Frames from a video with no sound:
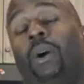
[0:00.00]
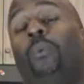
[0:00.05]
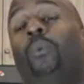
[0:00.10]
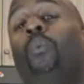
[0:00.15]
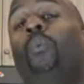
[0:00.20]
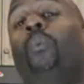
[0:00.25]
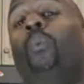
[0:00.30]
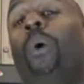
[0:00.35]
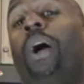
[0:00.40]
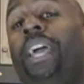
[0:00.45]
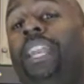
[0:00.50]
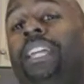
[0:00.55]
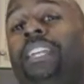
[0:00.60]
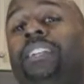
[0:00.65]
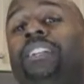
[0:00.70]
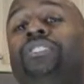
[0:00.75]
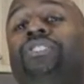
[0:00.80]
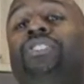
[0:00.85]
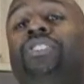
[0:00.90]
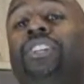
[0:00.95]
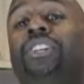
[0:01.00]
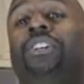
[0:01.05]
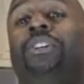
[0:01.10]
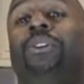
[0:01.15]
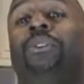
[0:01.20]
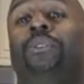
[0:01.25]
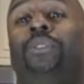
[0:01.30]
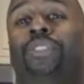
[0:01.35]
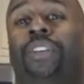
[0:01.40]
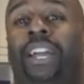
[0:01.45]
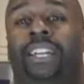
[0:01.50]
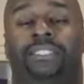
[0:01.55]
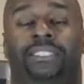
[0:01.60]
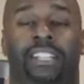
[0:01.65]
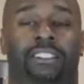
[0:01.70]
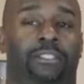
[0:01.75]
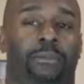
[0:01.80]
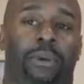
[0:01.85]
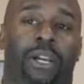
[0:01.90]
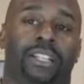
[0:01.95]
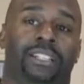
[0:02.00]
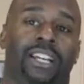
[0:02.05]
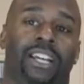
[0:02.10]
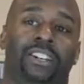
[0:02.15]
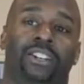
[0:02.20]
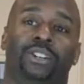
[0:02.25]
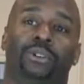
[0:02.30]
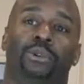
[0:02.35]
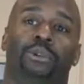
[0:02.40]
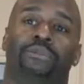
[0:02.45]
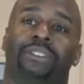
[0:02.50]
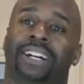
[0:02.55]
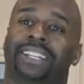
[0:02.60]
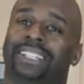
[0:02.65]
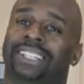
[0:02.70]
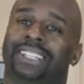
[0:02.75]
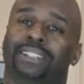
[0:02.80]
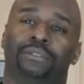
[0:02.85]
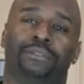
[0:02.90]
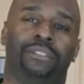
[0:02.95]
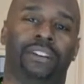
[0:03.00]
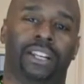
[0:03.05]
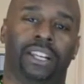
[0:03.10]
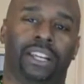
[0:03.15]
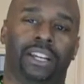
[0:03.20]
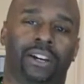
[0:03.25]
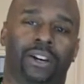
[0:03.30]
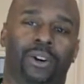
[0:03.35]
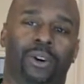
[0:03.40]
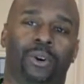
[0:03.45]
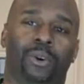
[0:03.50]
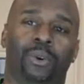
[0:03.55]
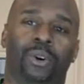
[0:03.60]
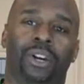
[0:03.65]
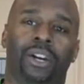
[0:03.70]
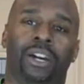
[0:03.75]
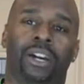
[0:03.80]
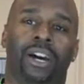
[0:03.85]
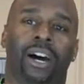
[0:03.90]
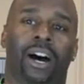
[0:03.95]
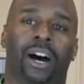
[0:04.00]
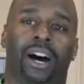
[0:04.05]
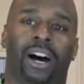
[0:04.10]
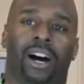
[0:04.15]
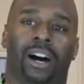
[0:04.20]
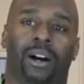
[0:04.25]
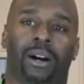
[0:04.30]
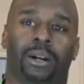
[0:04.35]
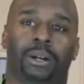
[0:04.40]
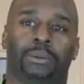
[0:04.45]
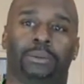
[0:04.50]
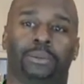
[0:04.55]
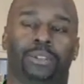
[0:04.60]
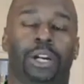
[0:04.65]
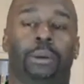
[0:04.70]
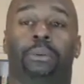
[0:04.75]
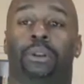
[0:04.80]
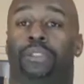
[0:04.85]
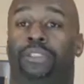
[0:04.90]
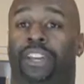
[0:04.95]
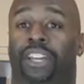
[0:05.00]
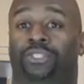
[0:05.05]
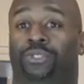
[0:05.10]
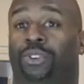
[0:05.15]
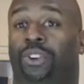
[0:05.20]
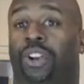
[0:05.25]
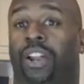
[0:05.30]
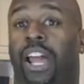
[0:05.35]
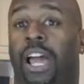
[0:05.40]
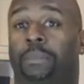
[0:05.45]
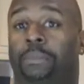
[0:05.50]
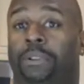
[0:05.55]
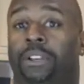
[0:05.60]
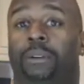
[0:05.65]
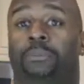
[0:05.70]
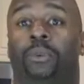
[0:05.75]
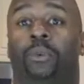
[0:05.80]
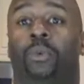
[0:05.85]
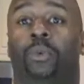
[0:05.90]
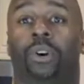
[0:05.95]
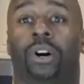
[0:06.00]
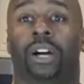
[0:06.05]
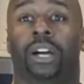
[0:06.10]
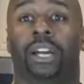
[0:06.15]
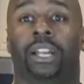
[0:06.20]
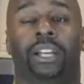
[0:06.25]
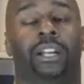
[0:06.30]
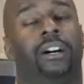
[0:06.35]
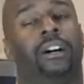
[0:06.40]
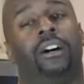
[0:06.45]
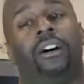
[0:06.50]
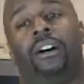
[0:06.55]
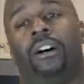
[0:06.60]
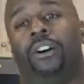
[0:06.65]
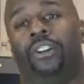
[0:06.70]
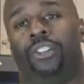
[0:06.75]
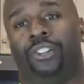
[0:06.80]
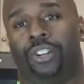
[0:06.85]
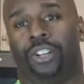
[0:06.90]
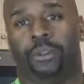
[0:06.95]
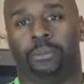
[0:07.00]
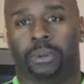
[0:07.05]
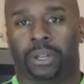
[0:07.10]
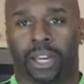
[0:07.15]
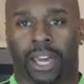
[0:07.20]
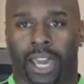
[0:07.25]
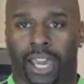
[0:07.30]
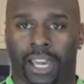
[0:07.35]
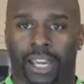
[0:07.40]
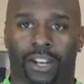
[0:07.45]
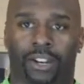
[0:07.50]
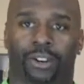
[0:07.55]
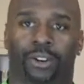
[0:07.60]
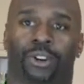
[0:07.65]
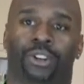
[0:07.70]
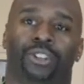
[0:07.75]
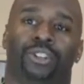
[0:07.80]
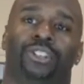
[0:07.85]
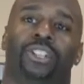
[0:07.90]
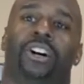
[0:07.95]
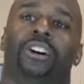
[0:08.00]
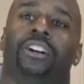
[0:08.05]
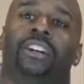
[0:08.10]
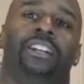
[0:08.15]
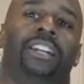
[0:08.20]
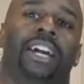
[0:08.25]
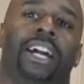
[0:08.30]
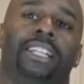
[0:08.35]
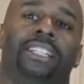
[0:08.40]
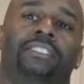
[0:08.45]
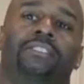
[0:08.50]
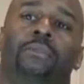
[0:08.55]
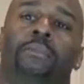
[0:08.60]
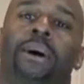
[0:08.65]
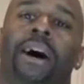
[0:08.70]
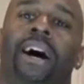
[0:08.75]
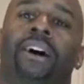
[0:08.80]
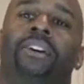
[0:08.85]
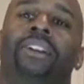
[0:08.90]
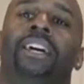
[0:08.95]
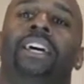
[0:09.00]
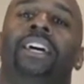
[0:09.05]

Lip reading: Waited until Thanksgiving because I knew if I did a video, a couple of things were going to happen. Number one, oh, you're going to be a hater or you're talking negative about